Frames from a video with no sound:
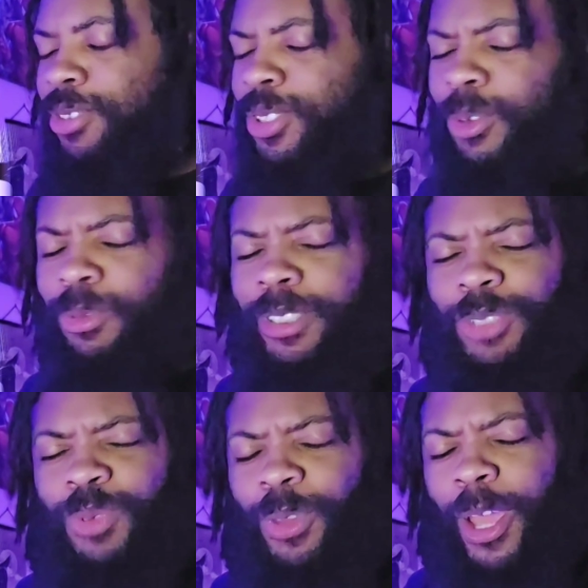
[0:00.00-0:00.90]
So
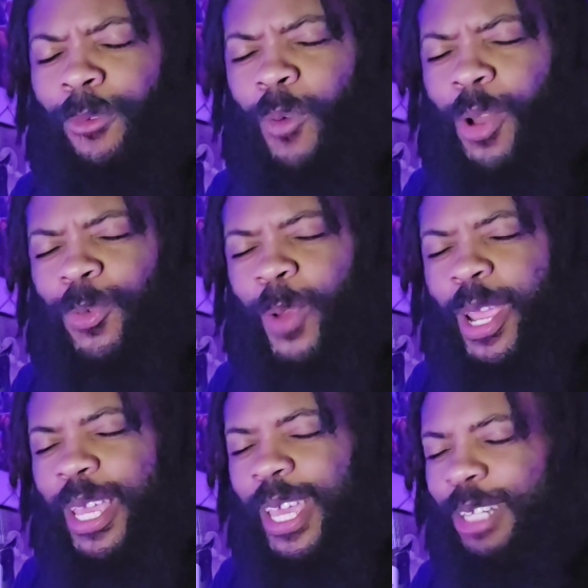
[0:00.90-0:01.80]
just for that one
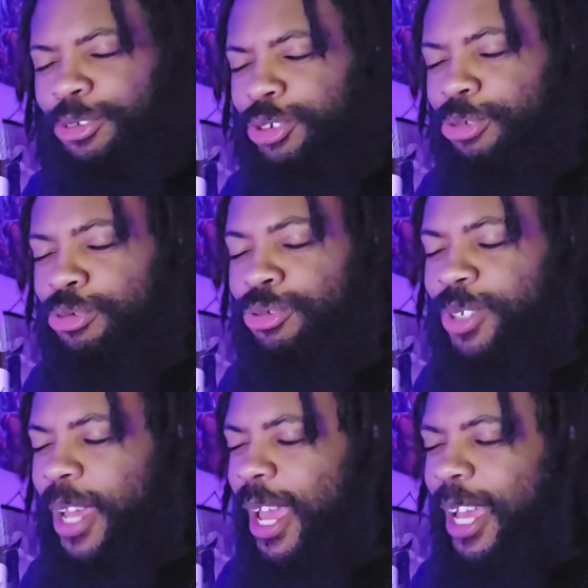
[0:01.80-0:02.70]
ring, he can
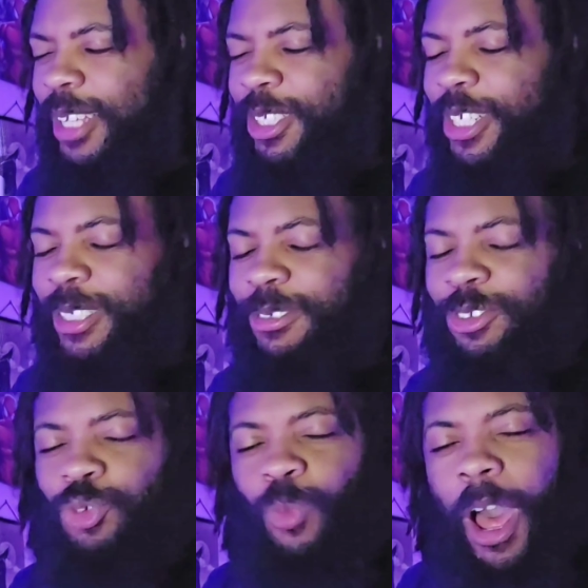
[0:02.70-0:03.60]
choose to
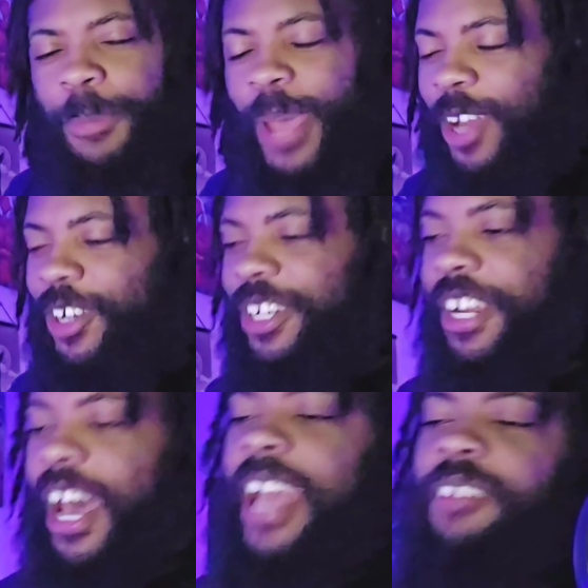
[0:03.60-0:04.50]
swap out or
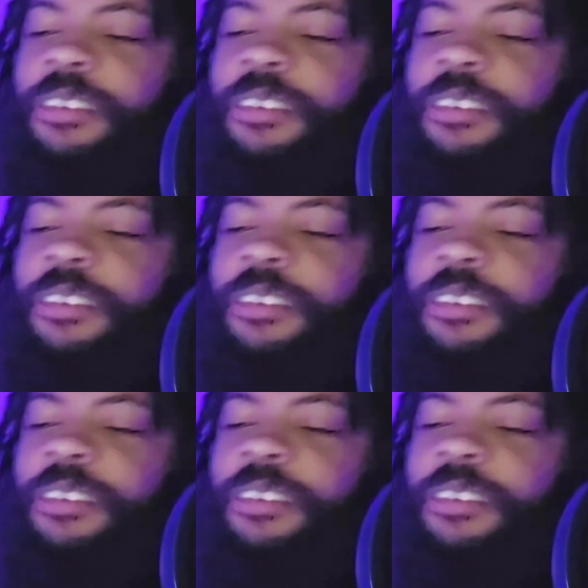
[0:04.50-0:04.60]
not?